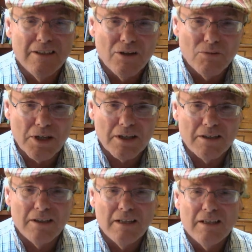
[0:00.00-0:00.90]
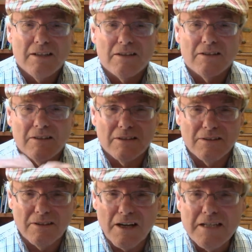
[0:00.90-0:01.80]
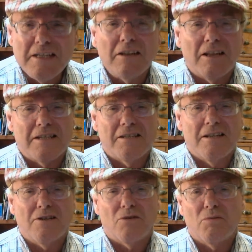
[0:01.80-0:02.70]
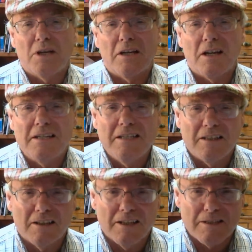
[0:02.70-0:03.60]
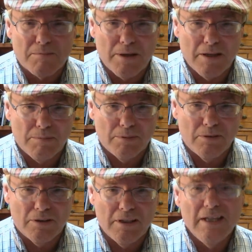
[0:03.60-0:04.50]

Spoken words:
we can idealize nature, we can idealize people.